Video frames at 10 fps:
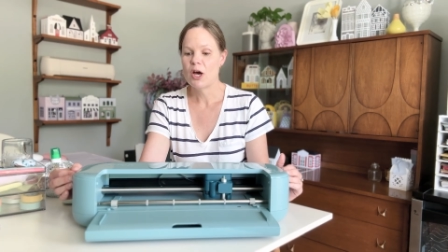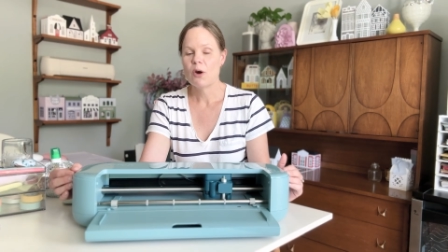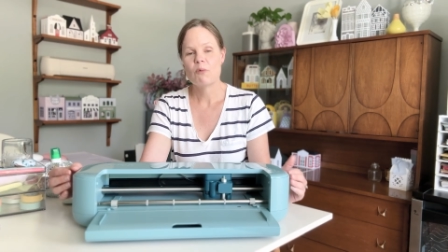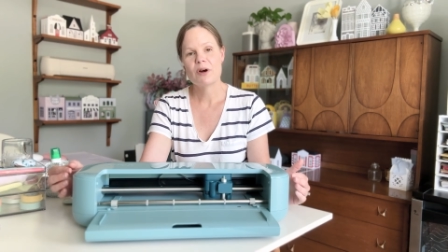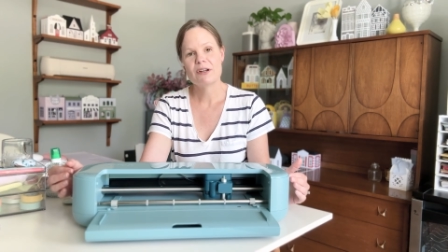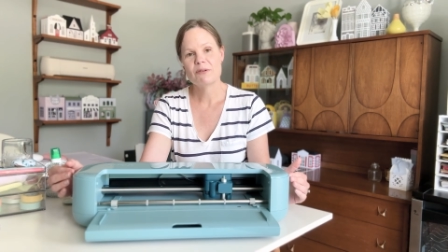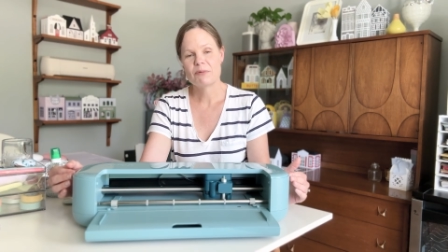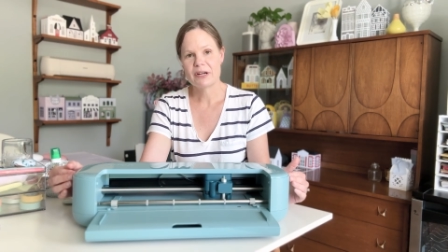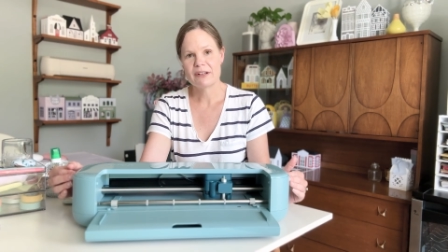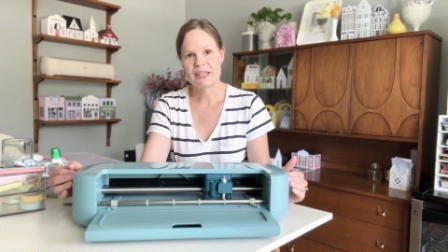One
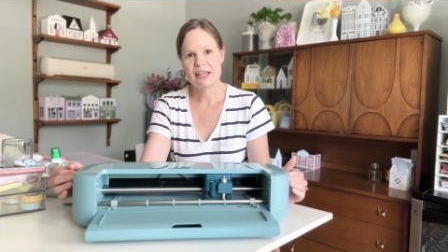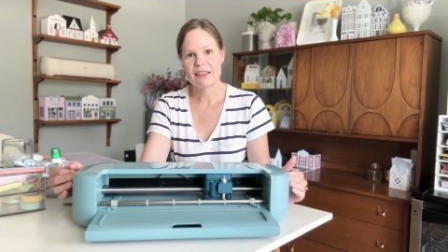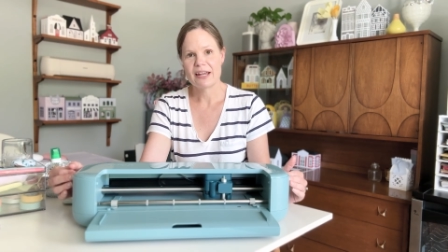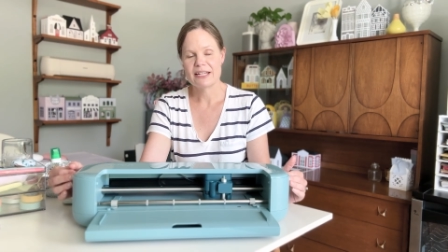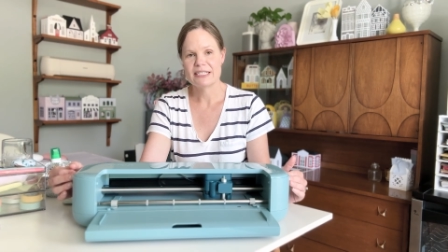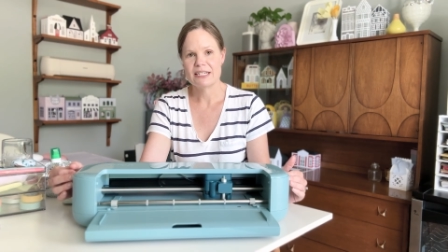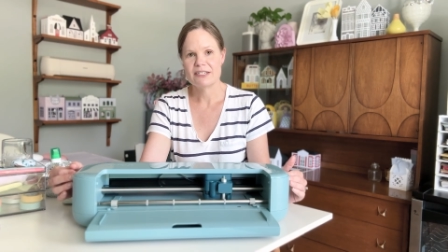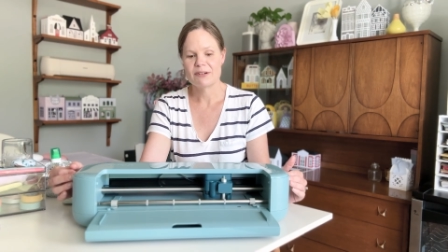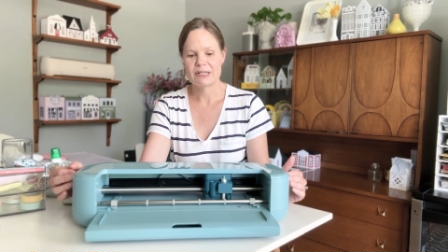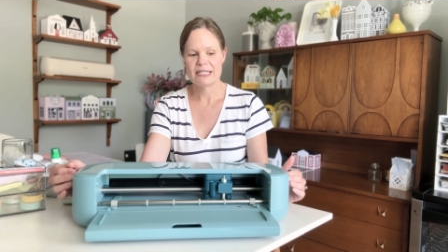weird thing that I did
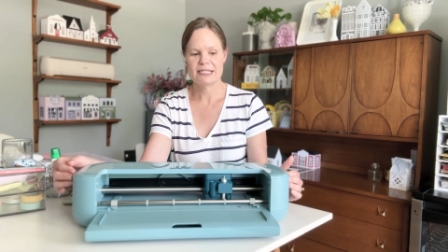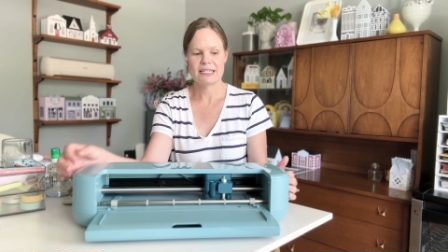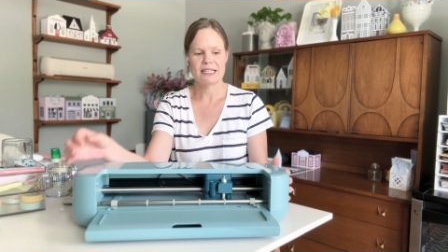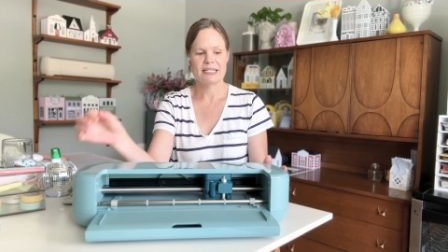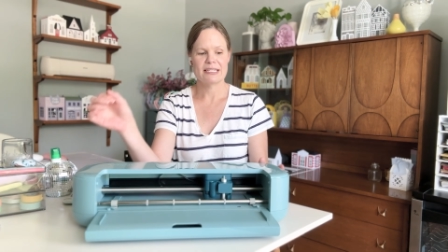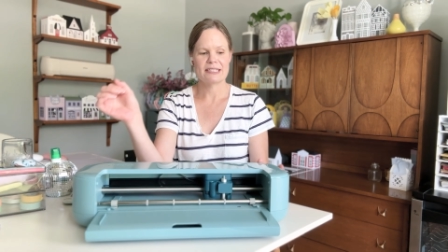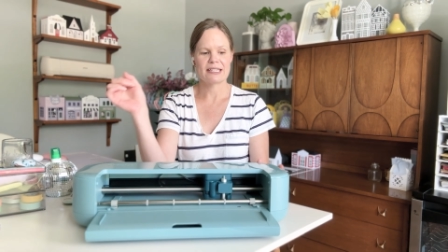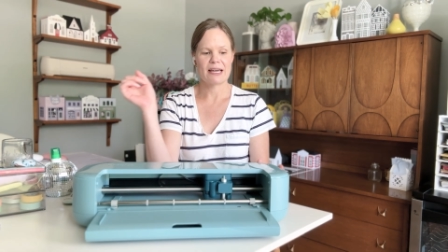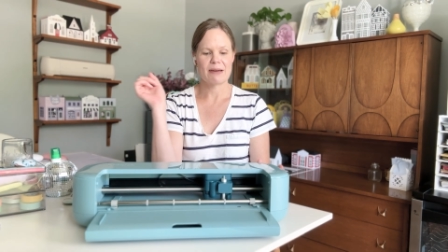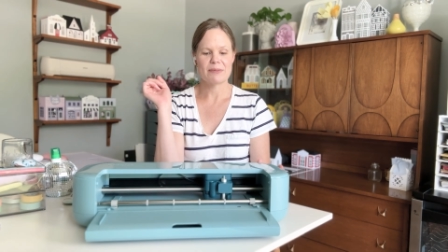notice is,
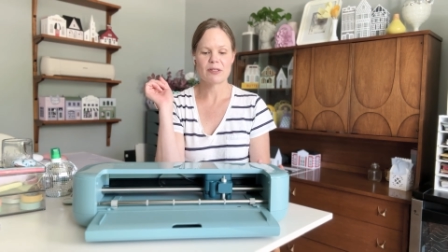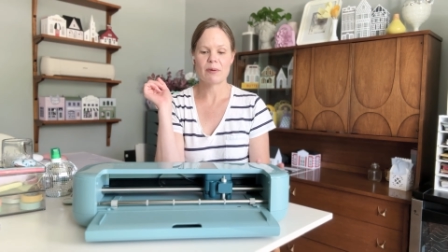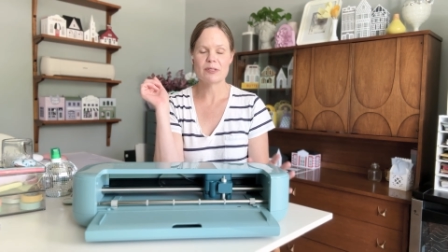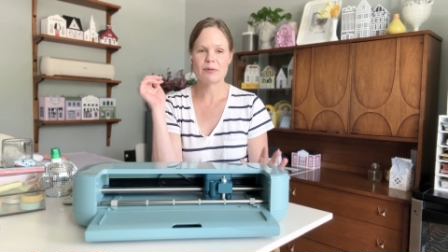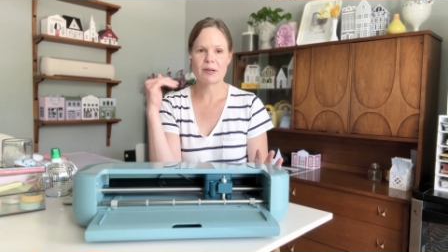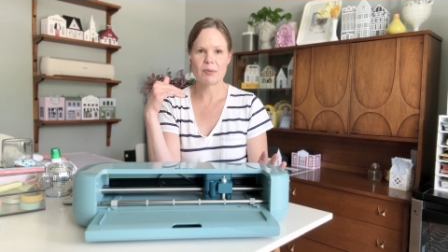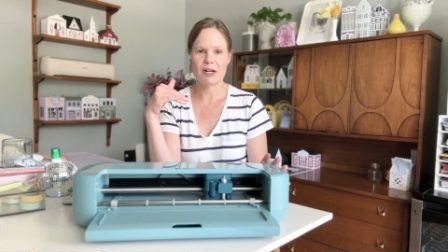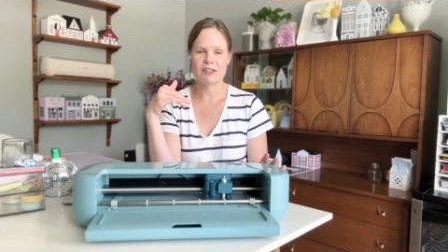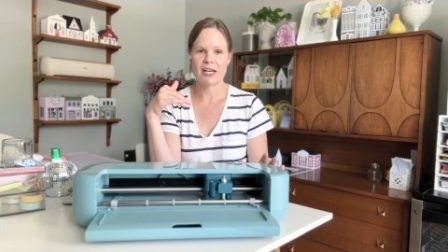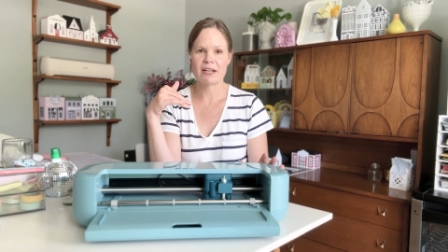so I was doing a
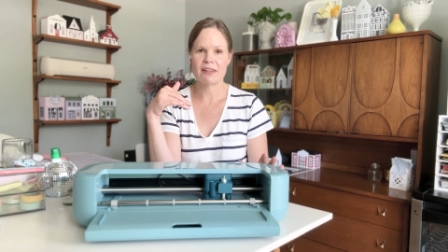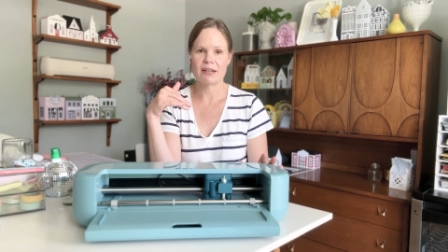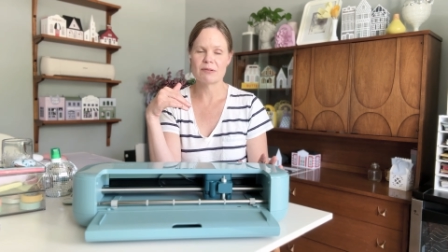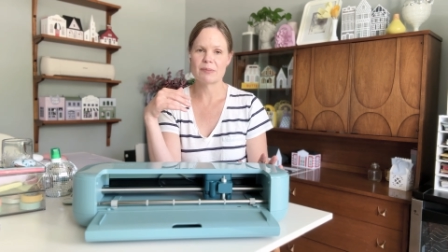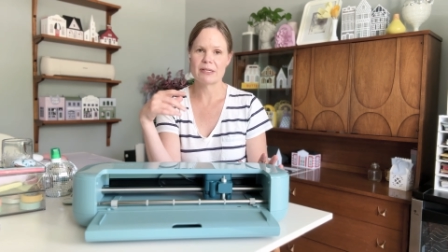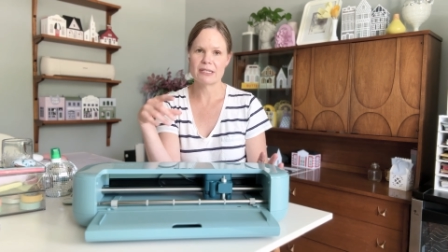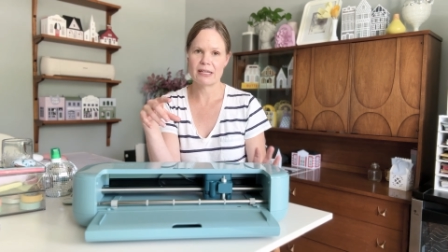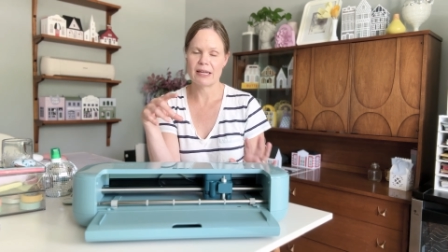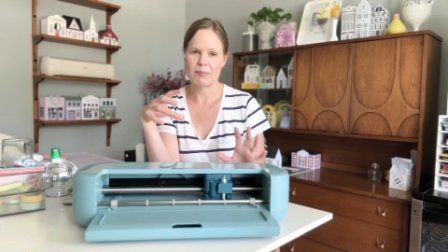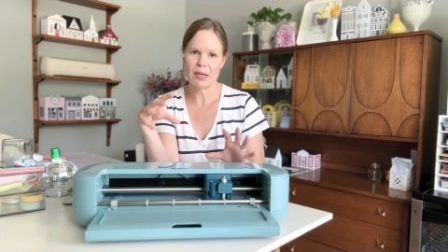project that it was basically
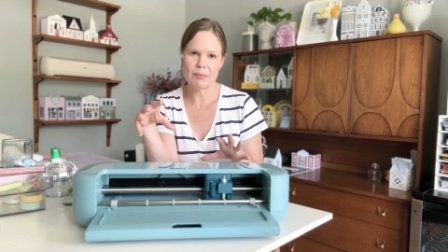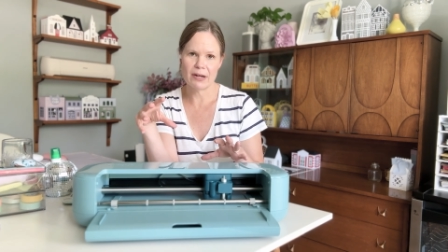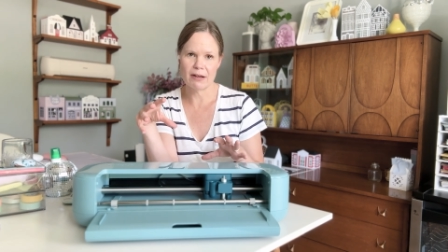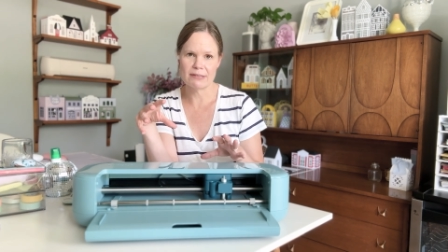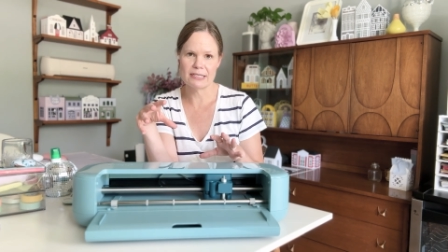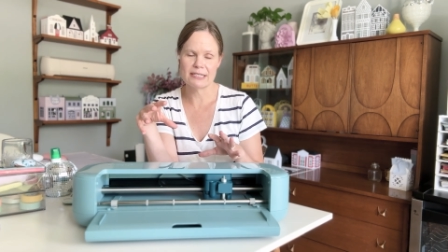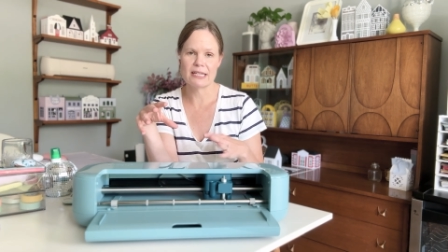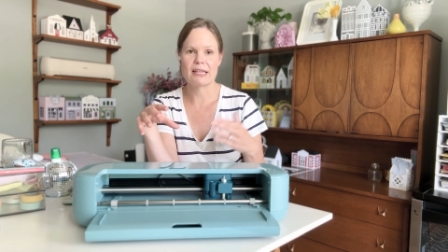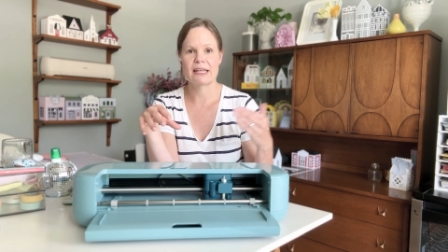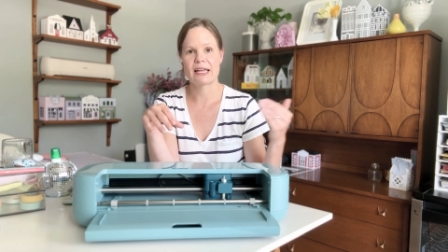like paper houses
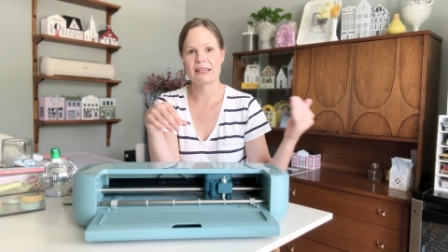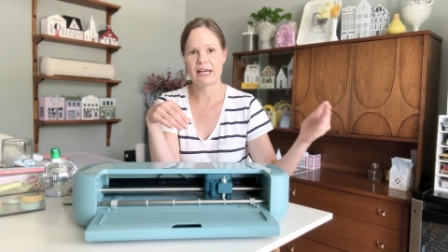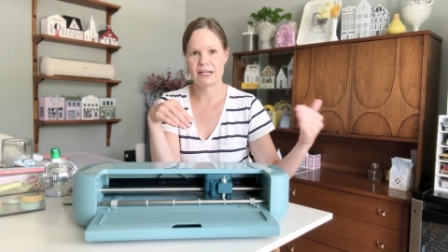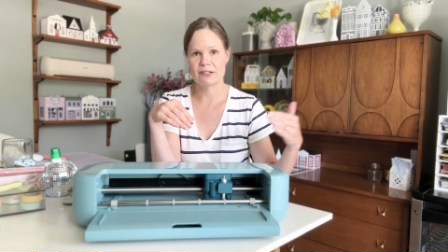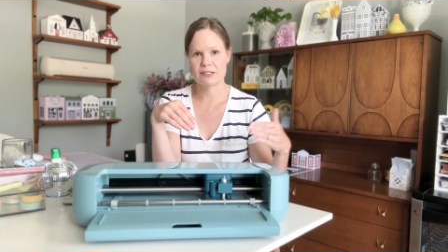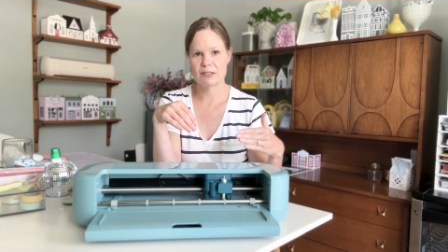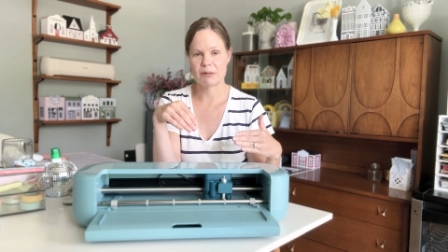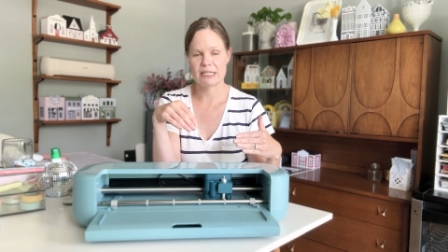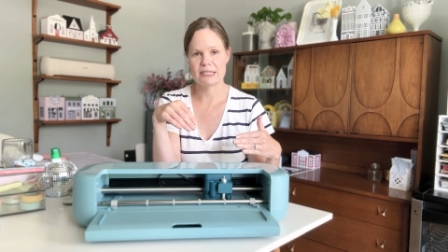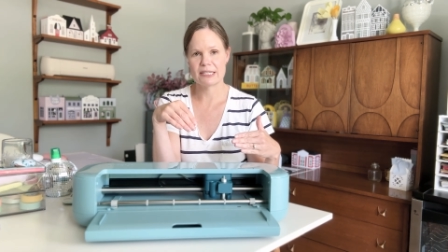and then they had liners that
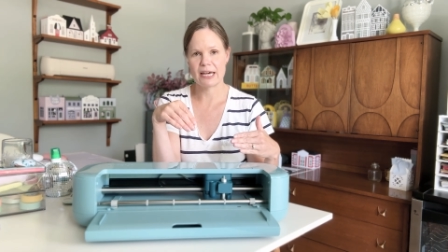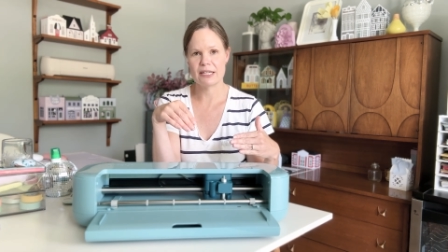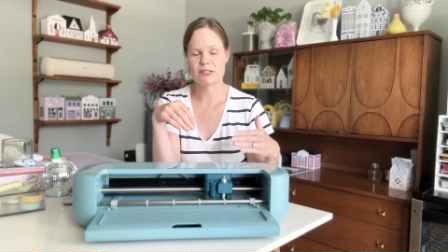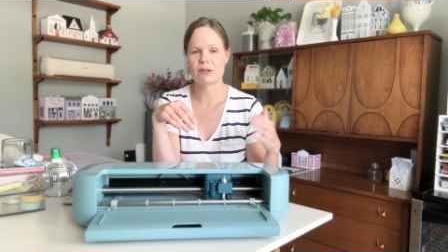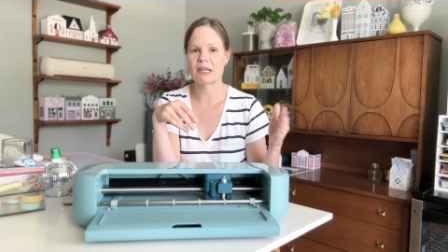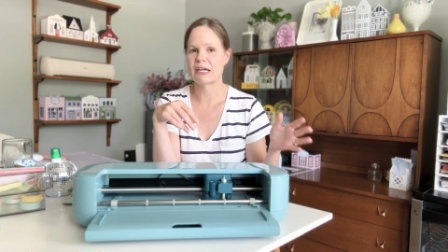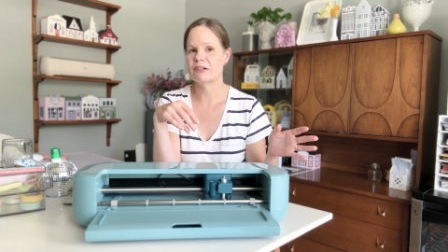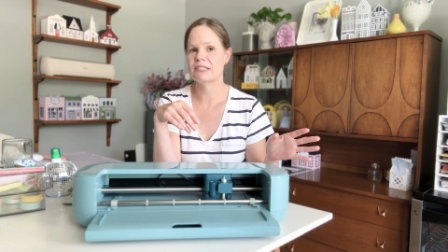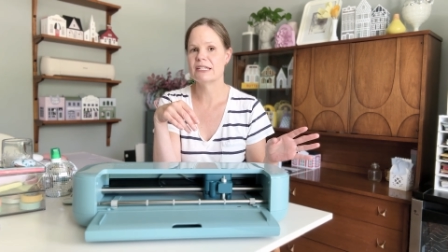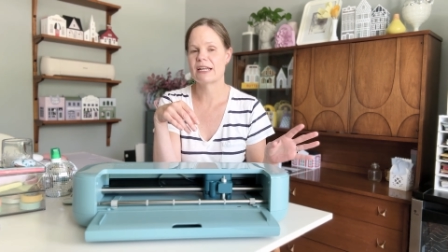went inside. So the
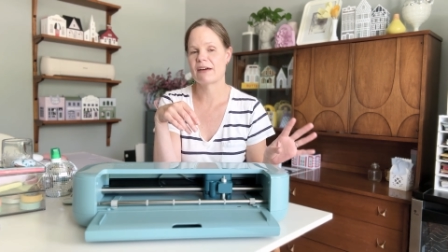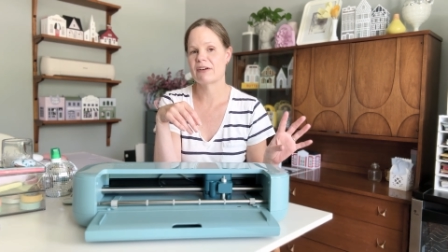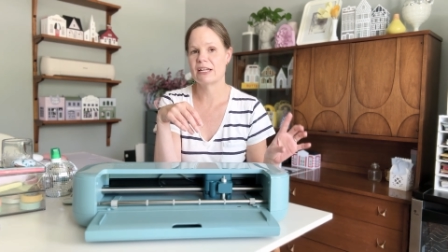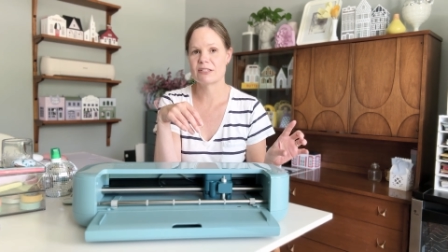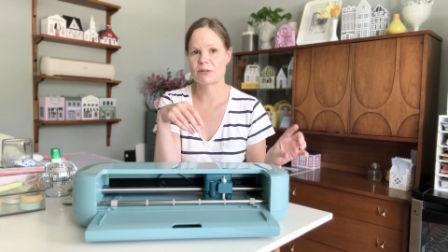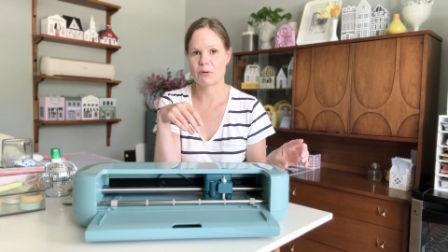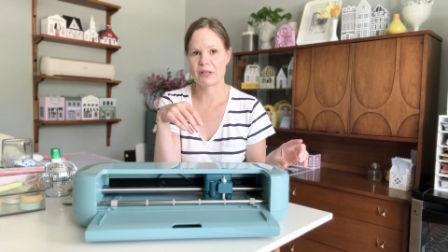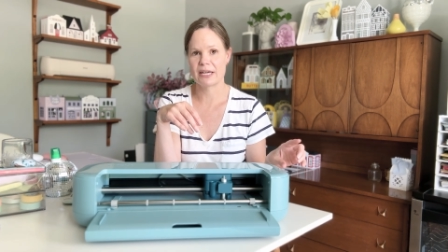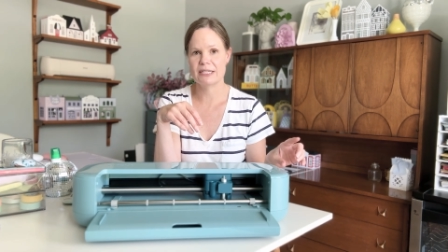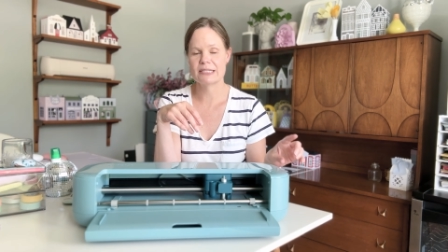liners didn't have any score
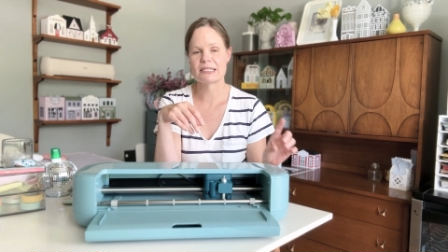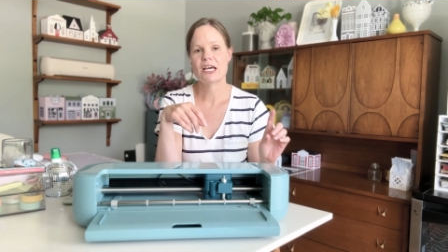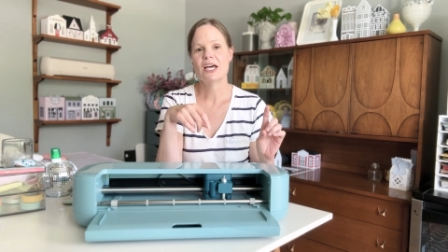lines.